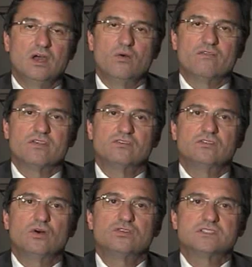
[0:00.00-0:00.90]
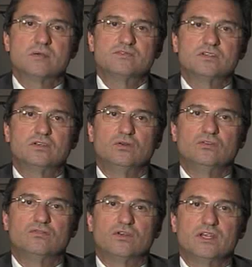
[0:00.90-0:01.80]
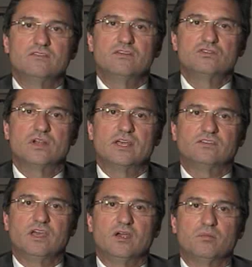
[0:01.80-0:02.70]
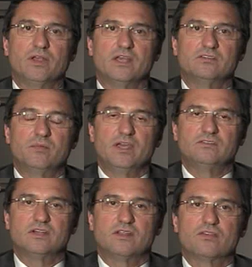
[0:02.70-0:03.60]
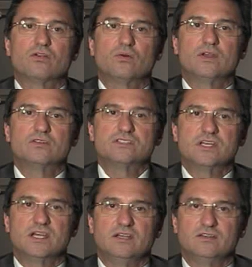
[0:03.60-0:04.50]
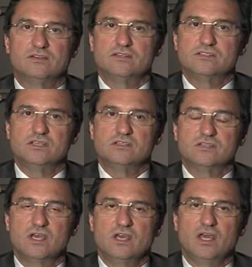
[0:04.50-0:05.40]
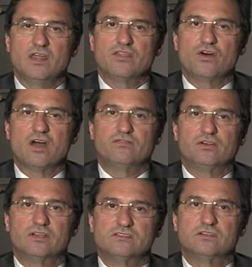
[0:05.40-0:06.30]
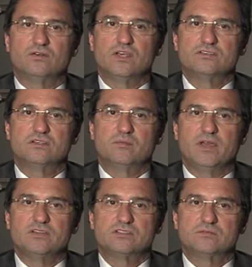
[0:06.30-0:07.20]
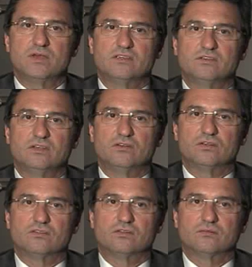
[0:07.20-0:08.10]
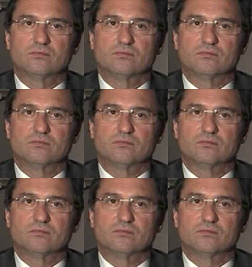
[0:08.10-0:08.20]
However, there's no substitute for individualized care plans based on a thorough understanding of the disease and thoughtful consideration of the patient's best interests.